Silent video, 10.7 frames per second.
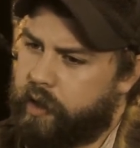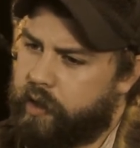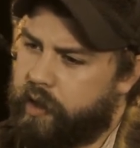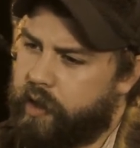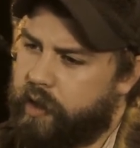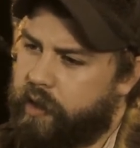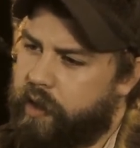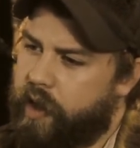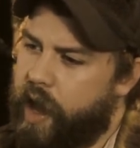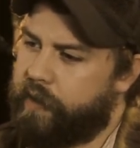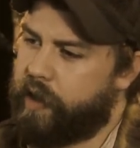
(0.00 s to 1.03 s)
to
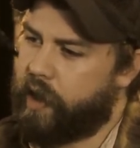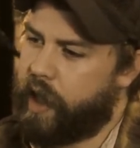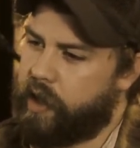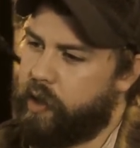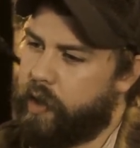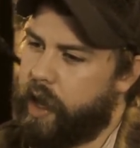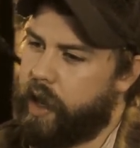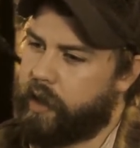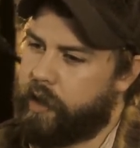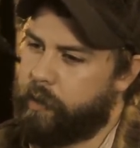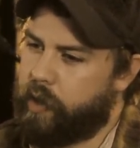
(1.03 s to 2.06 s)
not feel like you can
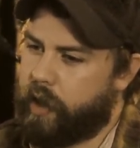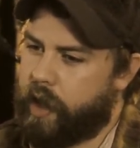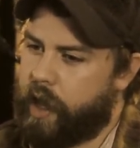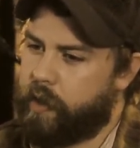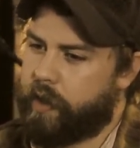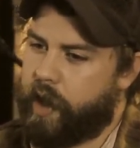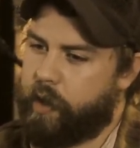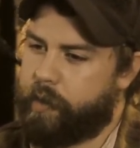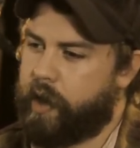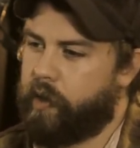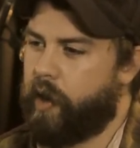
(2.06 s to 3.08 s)
communicate without
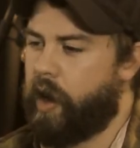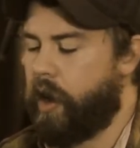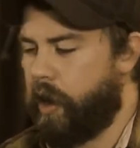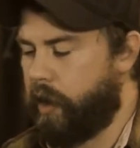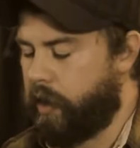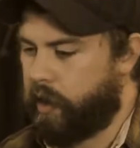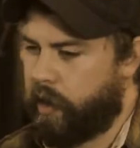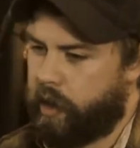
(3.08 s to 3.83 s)
being wrong, or